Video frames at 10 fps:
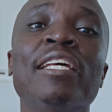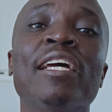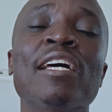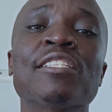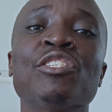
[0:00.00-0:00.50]

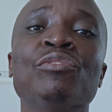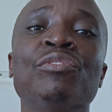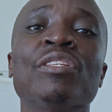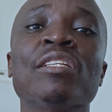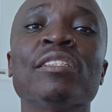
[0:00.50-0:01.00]
they ask you
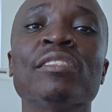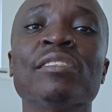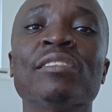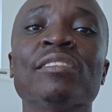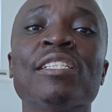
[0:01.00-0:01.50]
for the
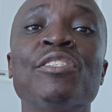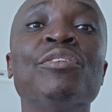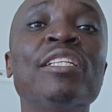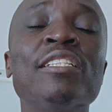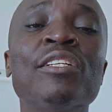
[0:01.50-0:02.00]

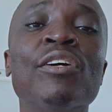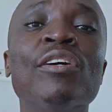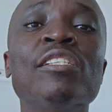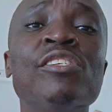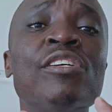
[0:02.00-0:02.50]
security code, the